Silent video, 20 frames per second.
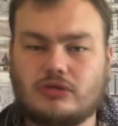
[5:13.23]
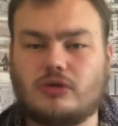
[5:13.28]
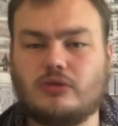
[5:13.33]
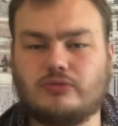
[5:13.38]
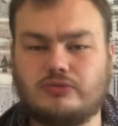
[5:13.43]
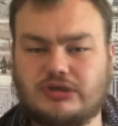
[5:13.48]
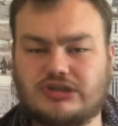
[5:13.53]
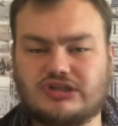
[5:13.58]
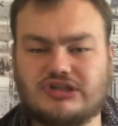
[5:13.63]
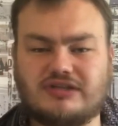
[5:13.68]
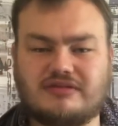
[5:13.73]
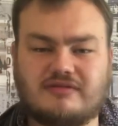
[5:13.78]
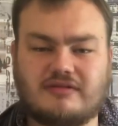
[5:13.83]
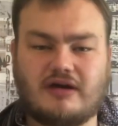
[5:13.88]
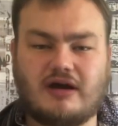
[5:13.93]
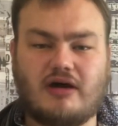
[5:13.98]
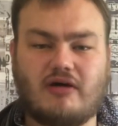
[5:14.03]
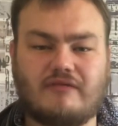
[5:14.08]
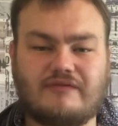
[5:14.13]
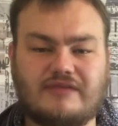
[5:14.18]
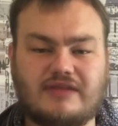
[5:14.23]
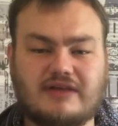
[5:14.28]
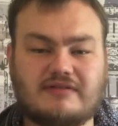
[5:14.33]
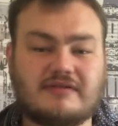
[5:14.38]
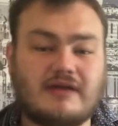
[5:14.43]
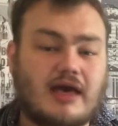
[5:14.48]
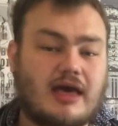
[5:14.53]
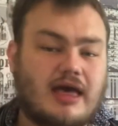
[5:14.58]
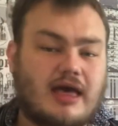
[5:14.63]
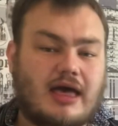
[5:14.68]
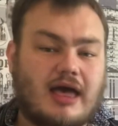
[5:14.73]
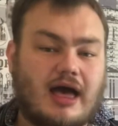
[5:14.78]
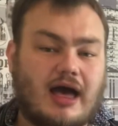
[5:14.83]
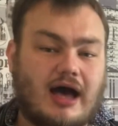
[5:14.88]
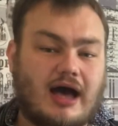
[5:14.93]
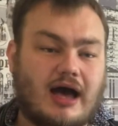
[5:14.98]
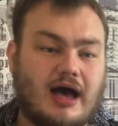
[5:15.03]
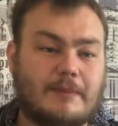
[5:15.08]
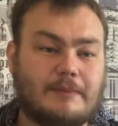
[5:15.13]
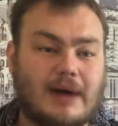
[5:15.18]
which is of this
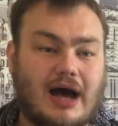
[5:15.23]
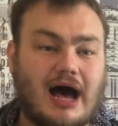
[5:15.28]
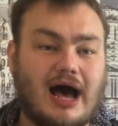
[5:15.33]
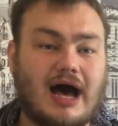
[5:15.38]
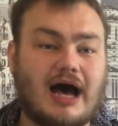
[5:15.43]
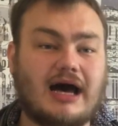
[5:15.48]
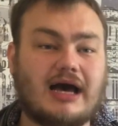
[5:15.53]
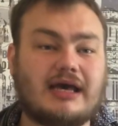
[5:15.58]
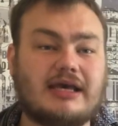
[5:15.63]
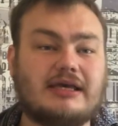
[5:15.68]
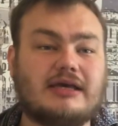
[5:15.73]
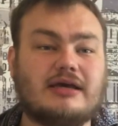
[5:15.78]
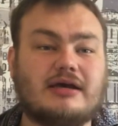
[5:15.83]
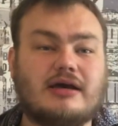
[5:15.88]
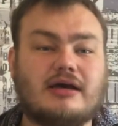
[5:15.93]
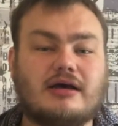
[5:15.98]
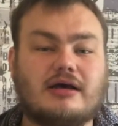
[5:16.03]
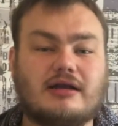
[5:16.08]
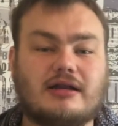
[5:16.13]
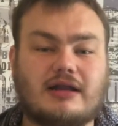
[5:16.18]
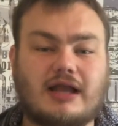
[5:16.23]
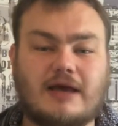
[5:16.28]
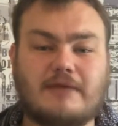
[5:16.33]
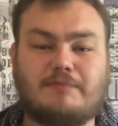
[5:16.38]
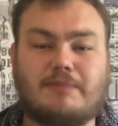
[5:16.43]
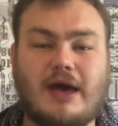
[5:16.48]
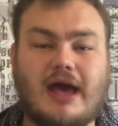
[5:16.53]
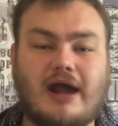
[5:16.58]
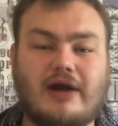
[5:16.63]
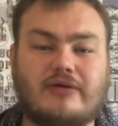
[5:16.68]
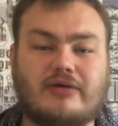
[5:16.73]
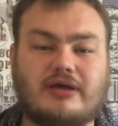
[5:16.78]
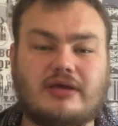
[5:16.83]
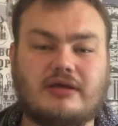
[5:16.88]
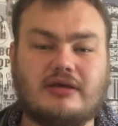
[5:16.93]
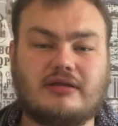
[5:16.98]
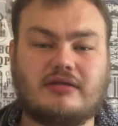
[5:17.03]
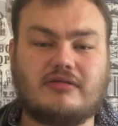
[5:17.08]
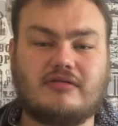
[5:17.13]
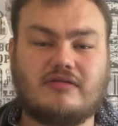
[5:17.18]
high
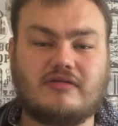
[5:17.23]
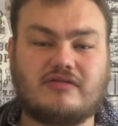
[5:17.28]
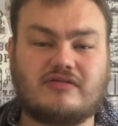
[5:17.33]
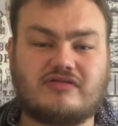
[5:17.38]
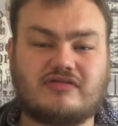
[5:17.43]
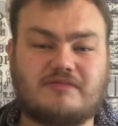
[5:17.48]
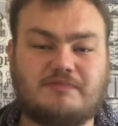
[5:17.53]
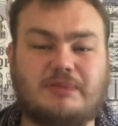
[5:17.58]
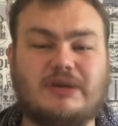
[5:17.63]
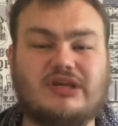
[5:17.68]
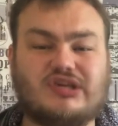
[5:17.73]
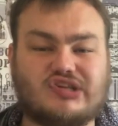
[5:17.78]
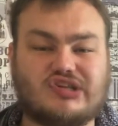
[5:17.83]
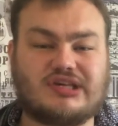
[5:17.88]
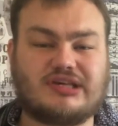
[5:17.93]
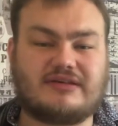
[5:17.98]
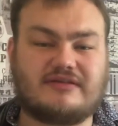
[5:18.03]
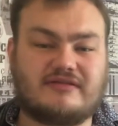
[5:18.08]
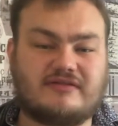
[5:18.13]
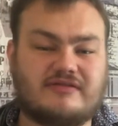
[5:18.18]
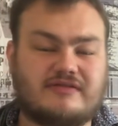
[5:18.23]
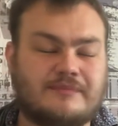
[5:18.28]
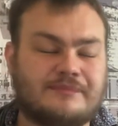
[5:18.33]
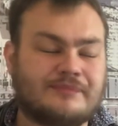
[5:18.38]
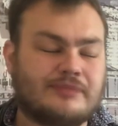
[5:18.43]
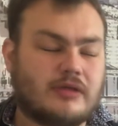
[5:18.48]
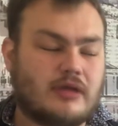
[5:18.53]
Liberian species.